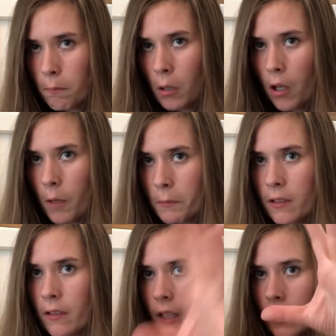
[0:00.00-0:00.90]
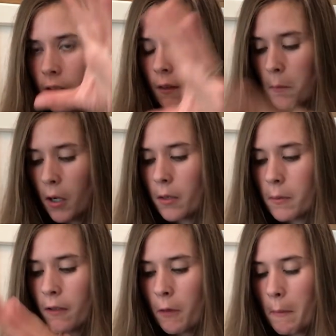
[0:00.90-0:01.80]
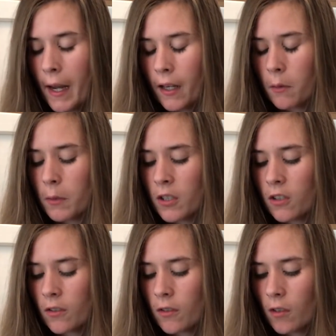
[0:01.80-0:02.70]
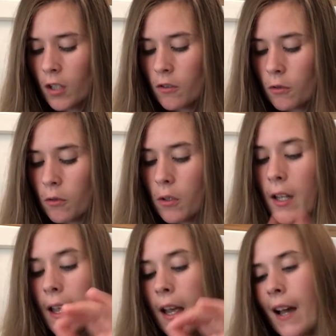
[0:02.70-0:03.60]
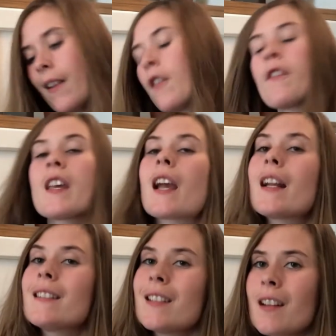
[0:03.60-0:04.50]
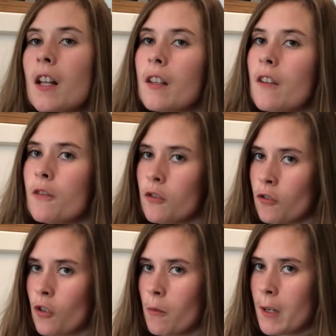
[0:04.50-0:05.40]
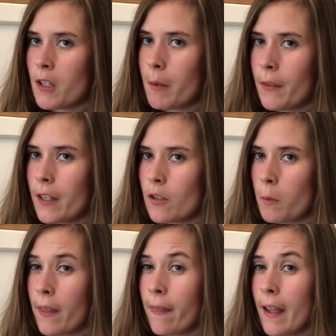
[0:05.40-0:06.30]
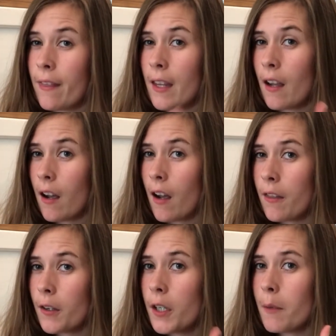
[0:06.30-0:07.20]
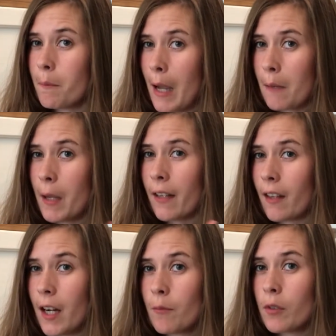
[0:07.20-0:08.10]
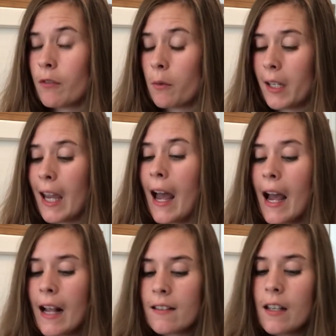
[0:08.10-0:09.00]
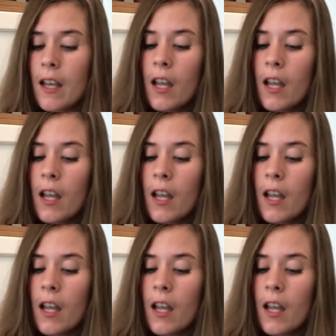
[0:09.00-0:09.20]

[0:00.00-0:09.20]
plopped in the bottom of the bag, which is not so cool. Another thing I did not love so much about this one that the other backpack that I'm reviewing has